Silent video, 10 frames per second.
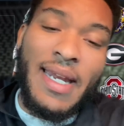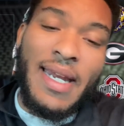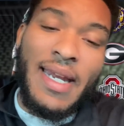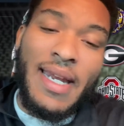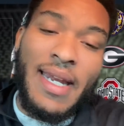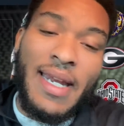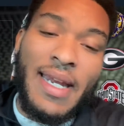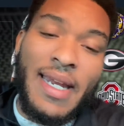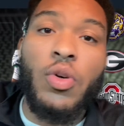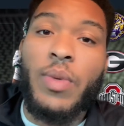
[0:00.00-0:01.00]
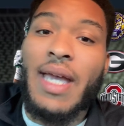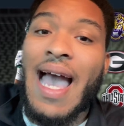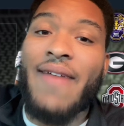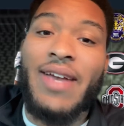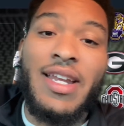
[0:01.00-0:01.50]
Another major recruit we
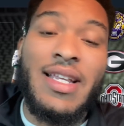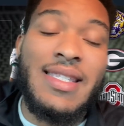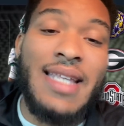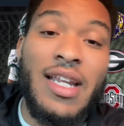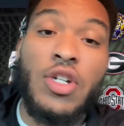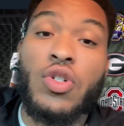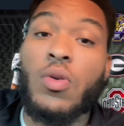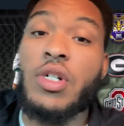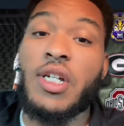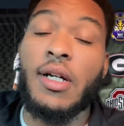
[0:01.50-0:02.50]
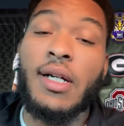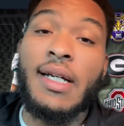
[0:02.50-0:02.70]
have in the state of Georgia.